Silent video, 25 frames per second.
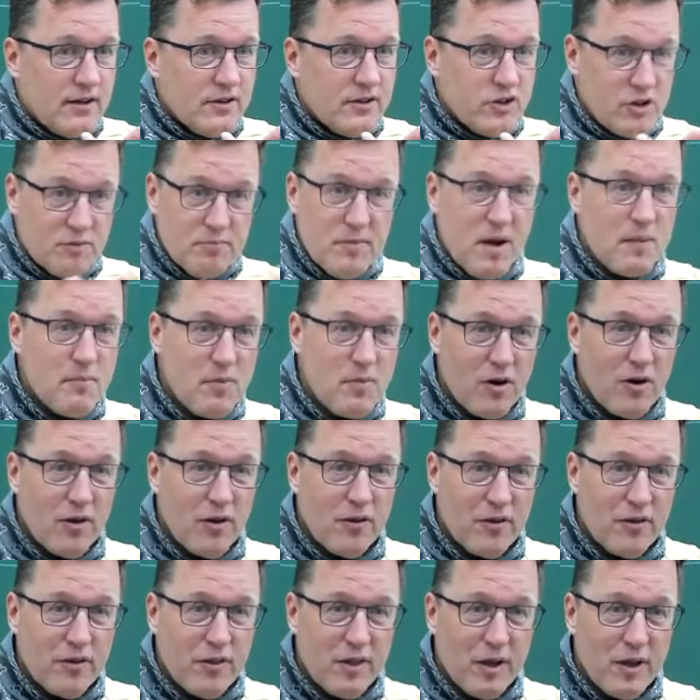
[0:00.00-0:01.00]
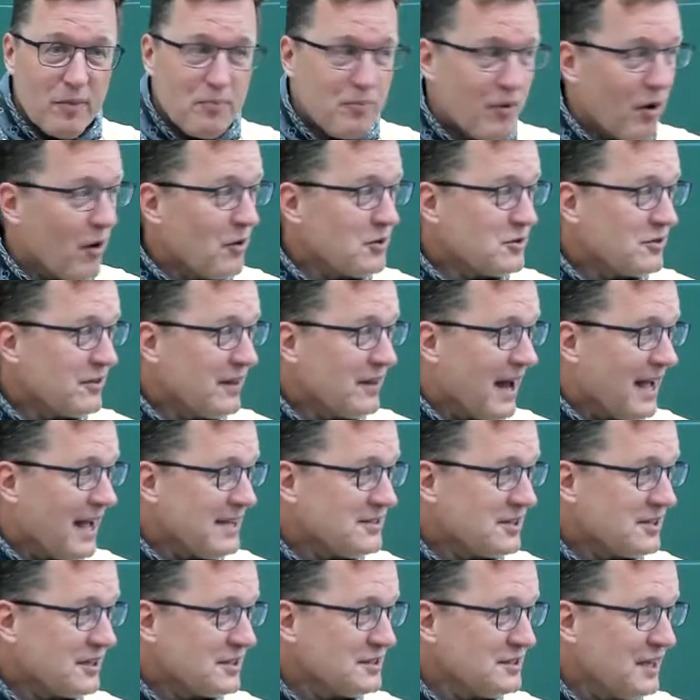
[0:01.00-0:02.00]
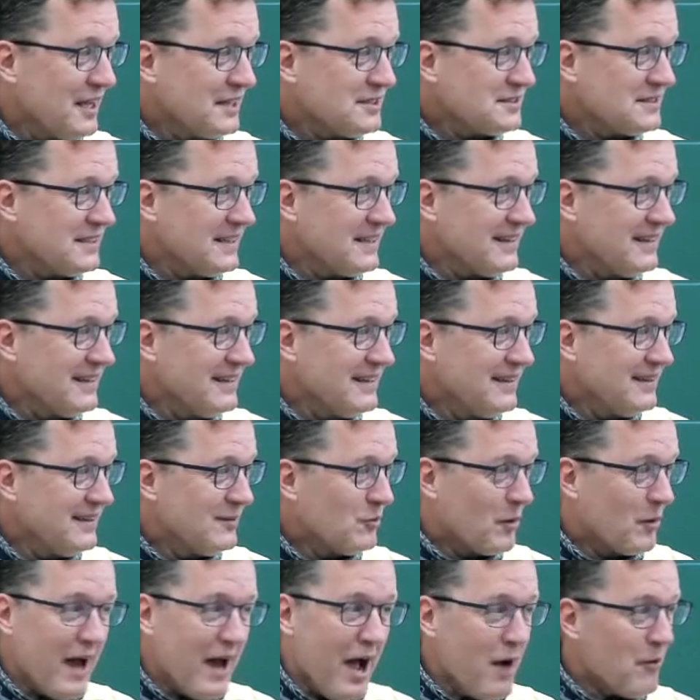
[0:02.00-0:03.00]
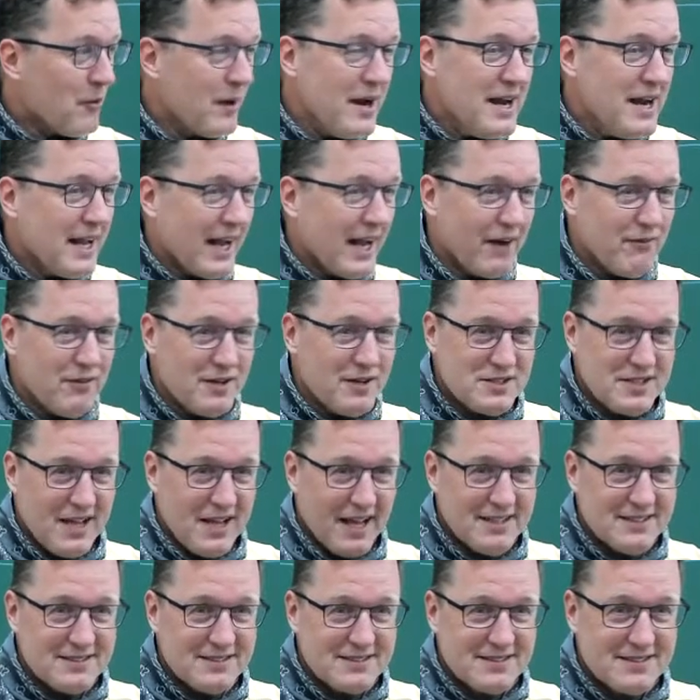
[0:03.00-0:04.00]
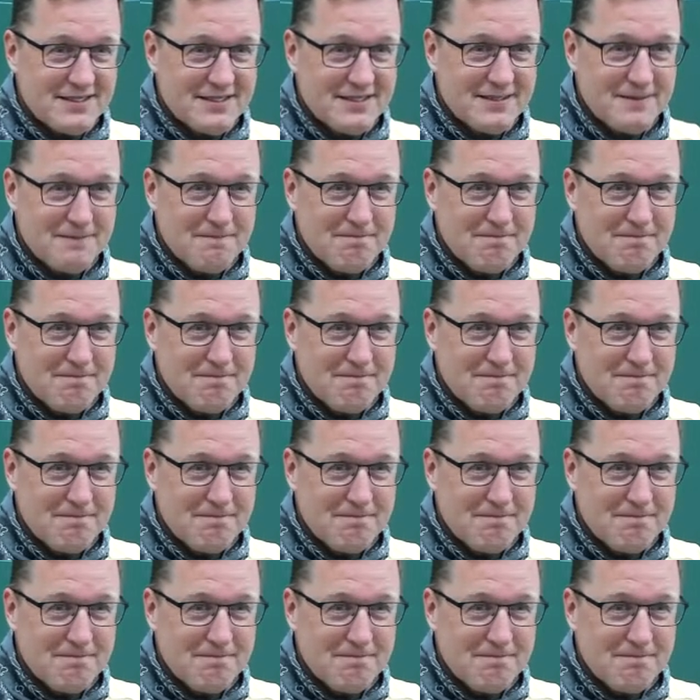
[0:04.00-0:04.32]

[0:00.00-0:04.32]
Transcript: Do you remember the approach that I suggested? We're not reading every sentence.